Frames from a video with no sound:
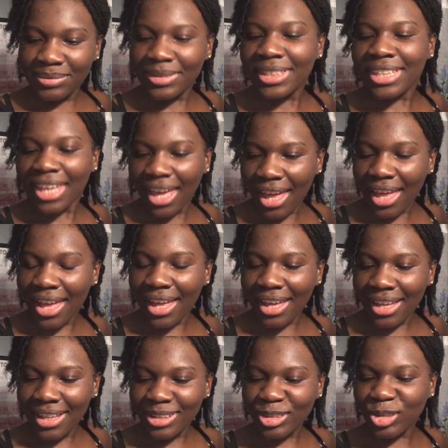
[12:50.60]
Yeah.
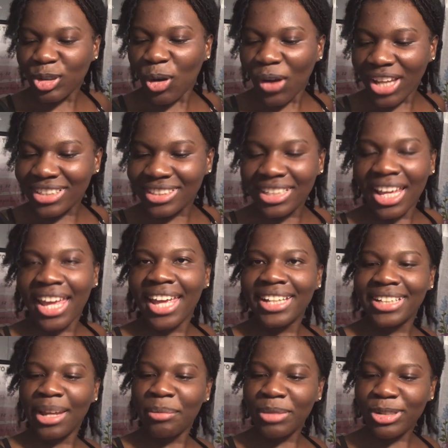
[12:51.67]
So I said,
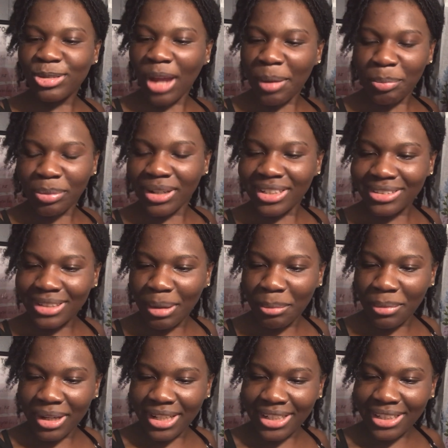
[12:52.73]
let me try prank
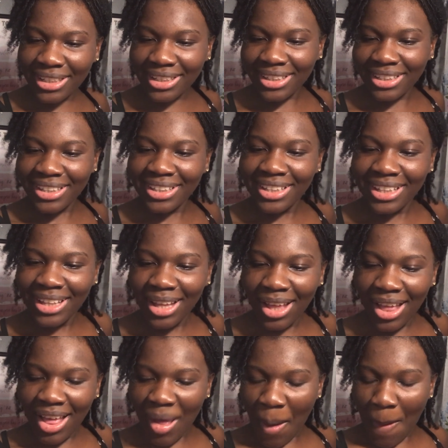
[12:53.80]
somebody.
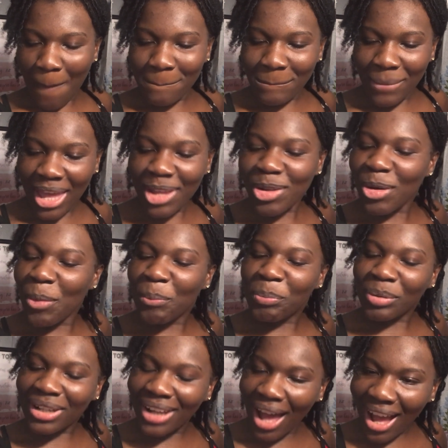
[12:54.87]
And you
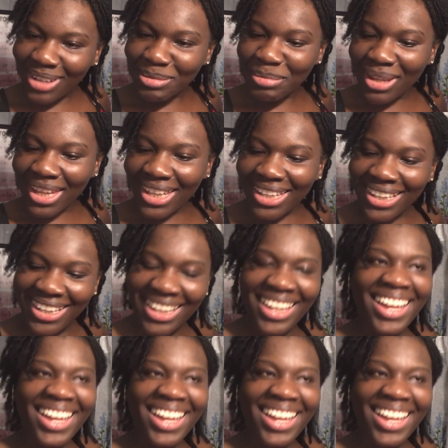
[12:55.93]
blocked me.